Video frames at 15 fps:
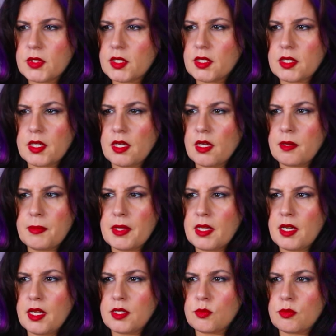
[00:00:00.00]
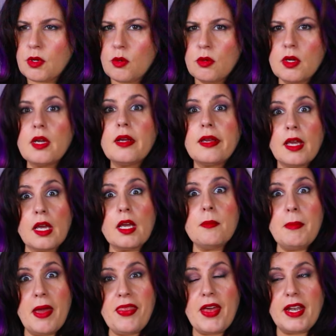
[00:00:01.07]
Just kick him in the nuts, Rogue. Kick him
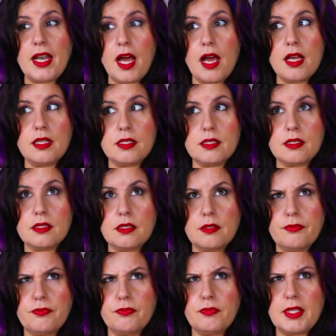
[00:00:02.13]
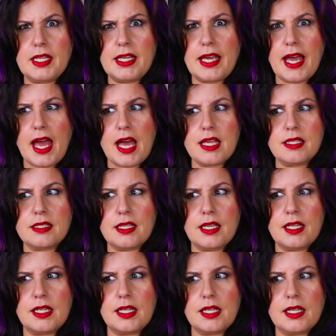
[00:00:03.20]
in the nuts, if he has
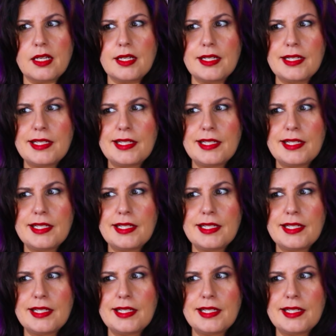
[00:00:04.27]
any.